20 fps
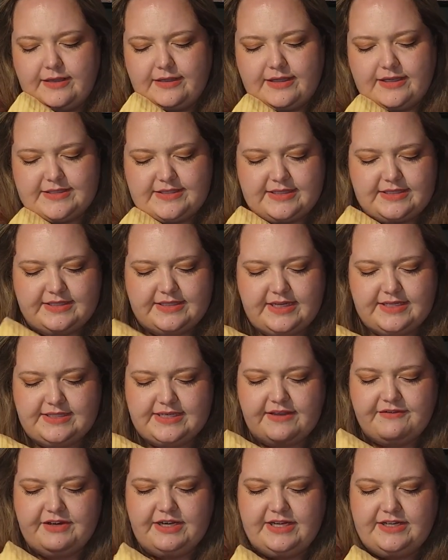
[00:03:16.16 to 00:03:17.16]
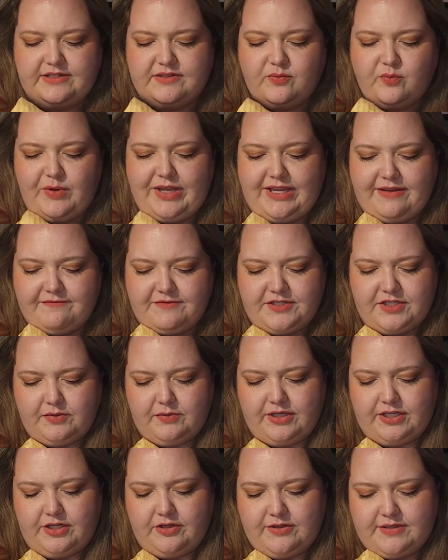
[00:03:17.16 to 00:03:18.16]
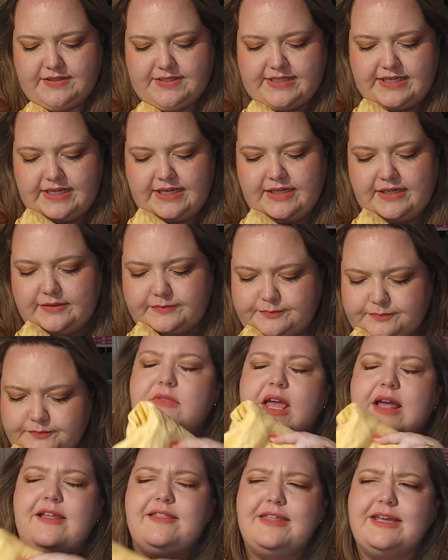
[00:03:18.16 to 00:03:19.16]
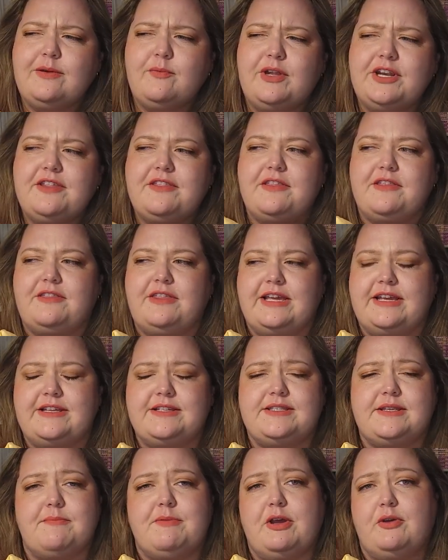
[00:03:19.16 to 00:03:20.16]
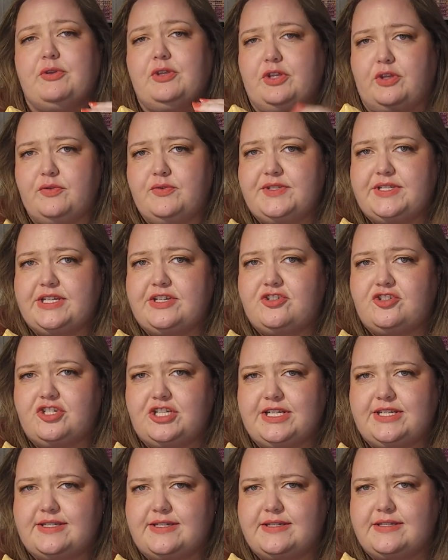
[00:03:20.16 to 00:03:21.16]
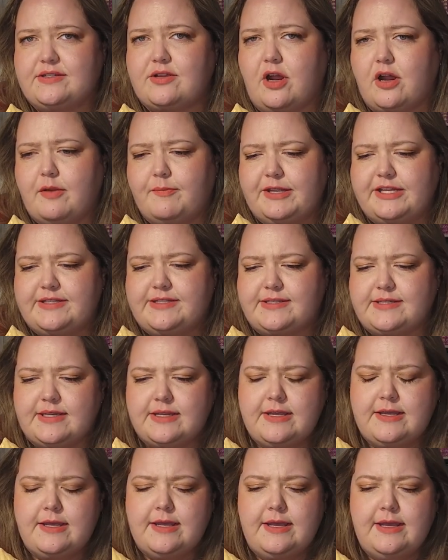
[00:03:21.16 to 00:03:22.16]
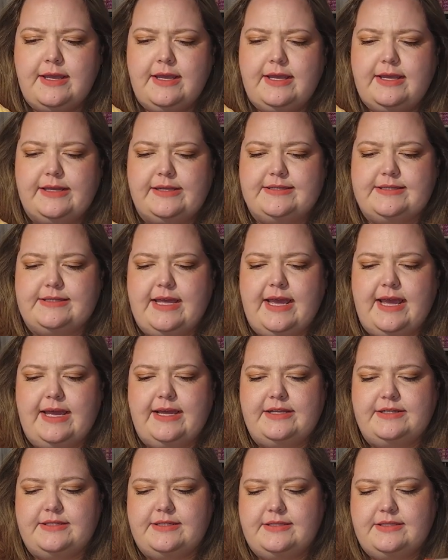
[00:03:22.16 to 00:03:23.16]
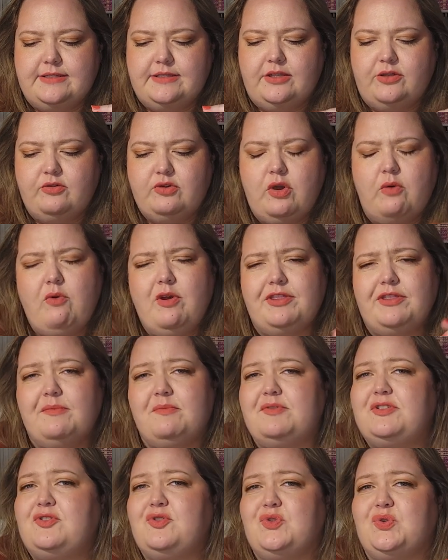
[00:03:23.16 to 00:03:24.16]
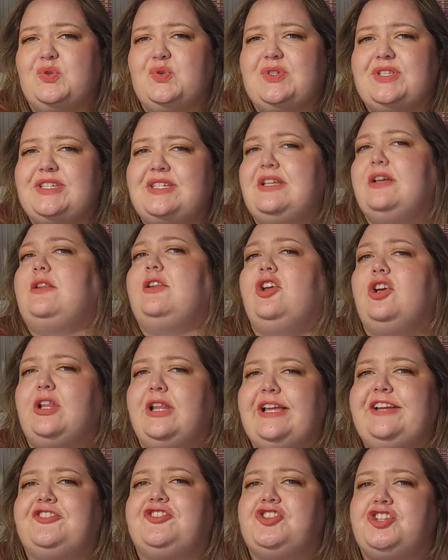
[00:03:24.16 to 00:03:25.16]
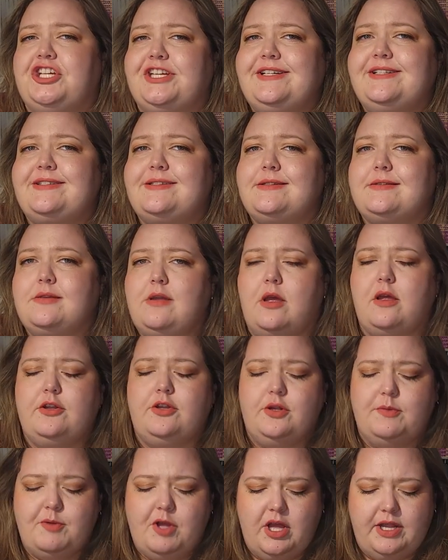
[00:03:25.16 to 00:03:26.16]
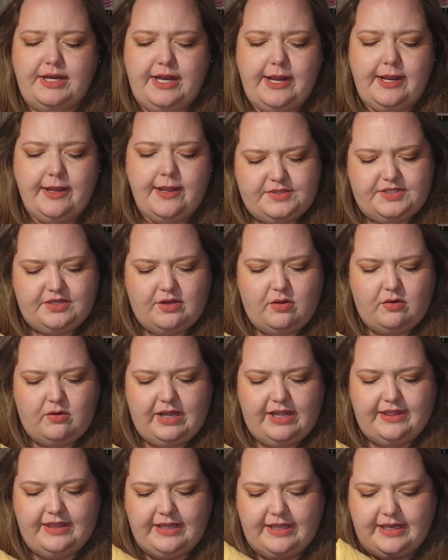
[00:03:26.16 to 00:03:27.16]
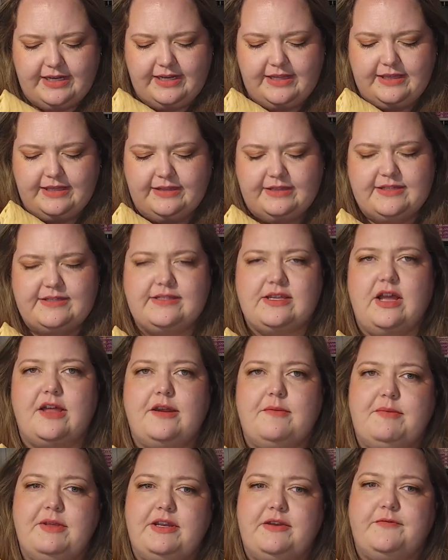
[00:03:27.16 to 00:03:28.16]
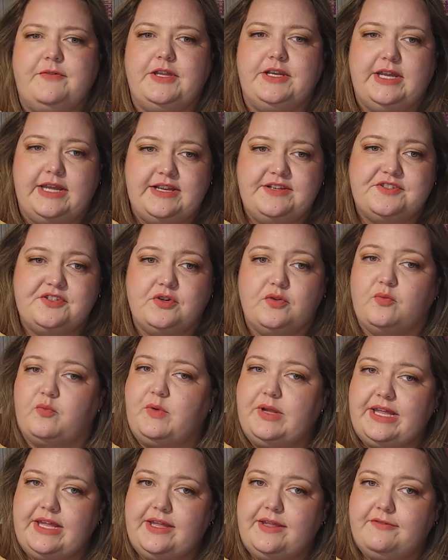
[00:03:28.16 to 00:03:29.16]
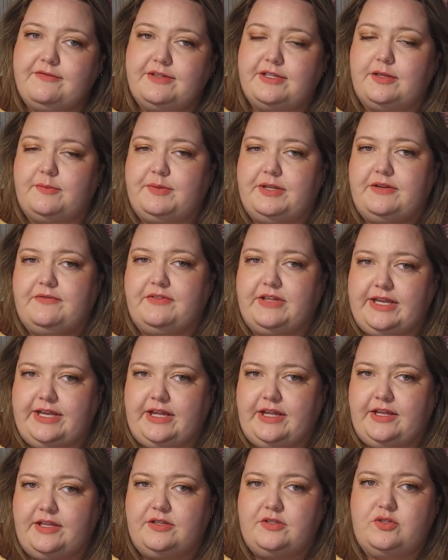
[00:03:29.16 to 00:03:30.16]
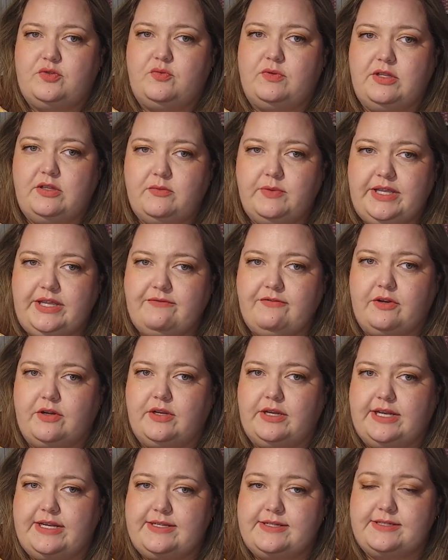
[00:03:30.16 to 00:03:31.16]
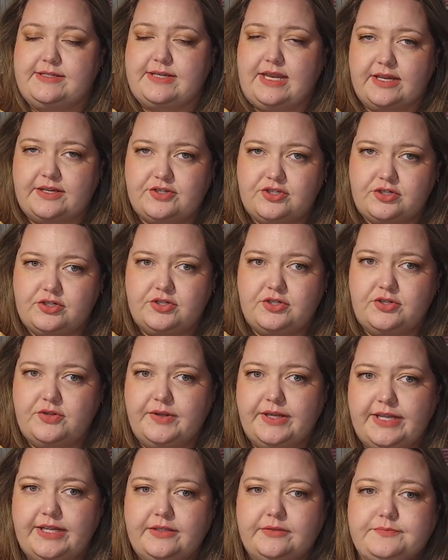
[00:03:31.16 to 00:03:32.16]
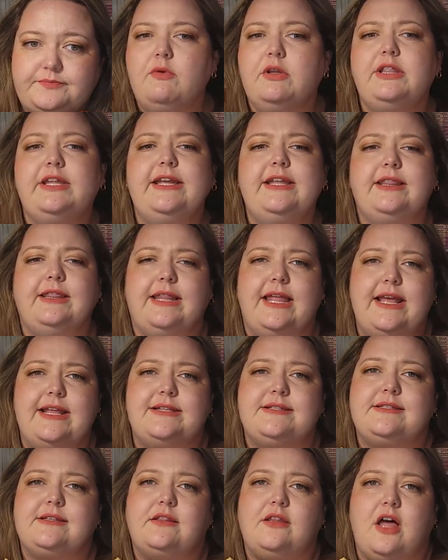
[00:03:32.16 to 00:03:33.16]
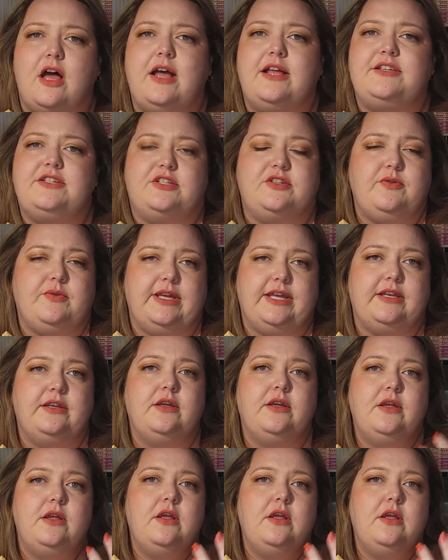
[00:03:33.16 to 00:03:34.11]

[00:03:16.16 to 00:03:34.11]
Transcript: because it does have a nice weave to it. You can see I think one of the things about using sheets as garments is that you don't want them to still look like sheets on your body. So I think anything that's got a bit of a nicer weave, a little bit of like a twill weave or a nice texture to it, really lends a lot to it